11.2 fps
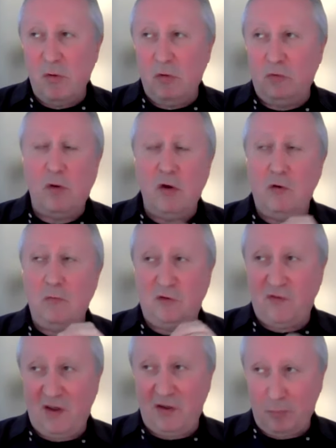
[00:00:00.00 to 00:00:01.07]
remote work
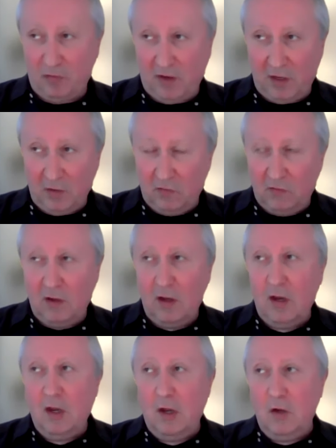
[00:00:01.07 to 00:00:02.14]
was 5%
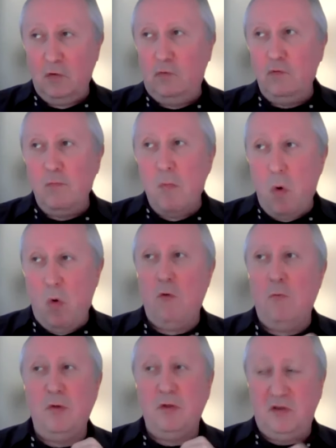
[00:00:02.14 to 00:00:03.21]
to
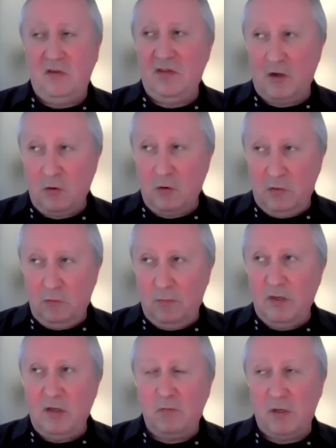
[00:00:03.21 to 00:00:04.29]
more, but is that going to
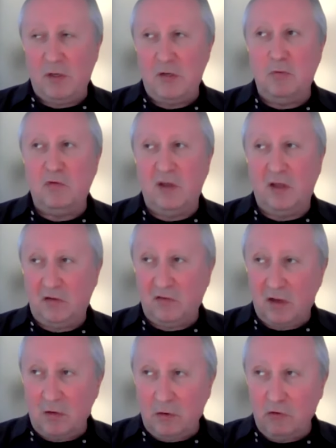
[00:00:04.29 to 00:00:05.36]
be 20%? Is
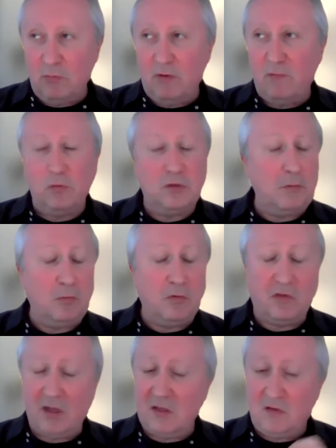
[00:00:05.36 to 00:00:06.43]
that going to be
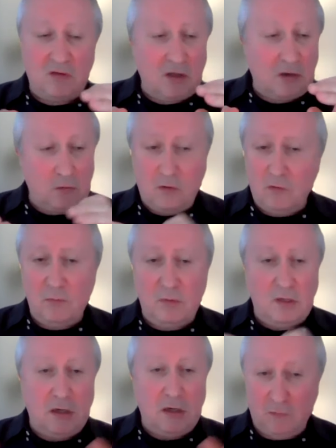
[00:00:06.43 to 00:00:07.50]
40%? Is that going to
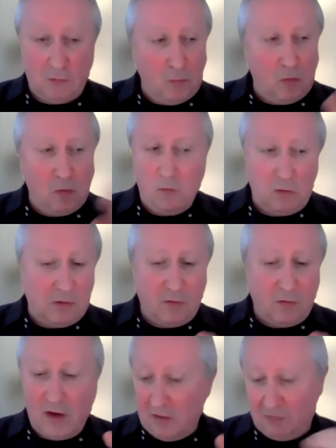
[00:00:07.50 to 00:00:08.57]
be even more or
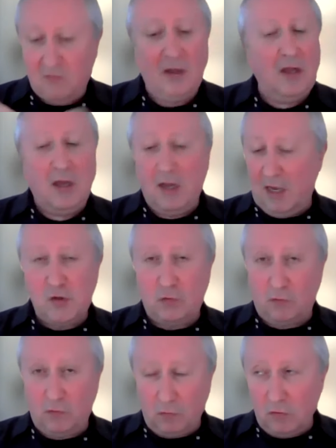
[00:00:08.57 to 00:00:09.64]
even less? I
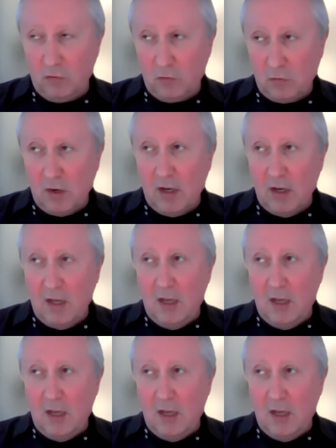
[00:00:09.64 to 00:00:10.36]
just don't know.